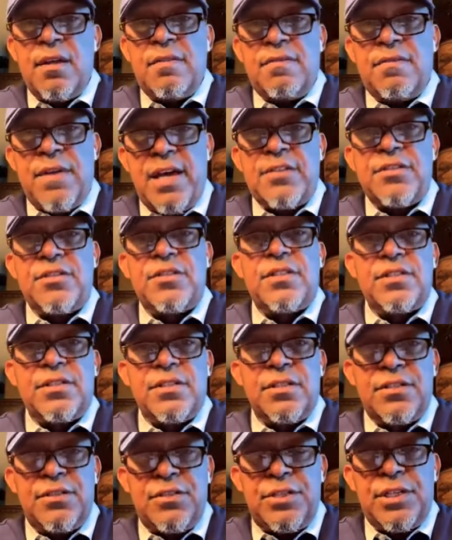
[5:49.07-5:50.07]
That's
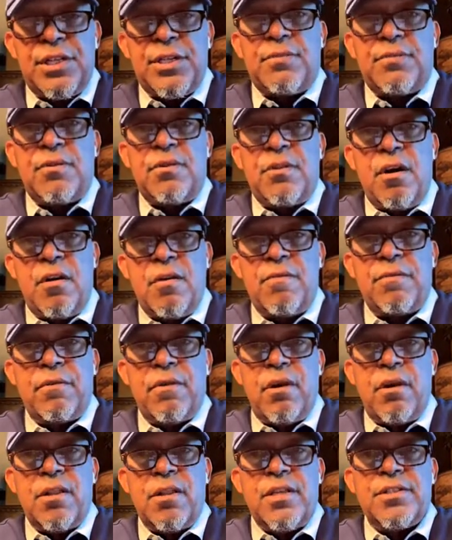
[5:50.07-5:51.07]
just in general.
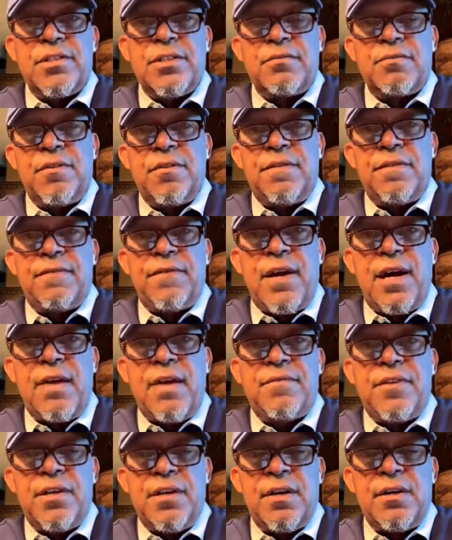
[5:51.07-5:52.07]
Overall, there's a 3 to
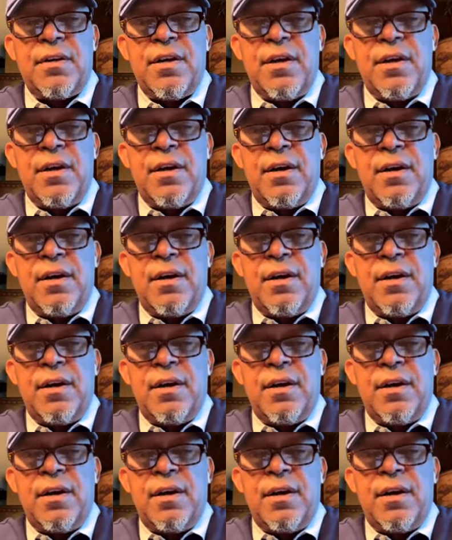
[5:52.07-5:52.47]
5 year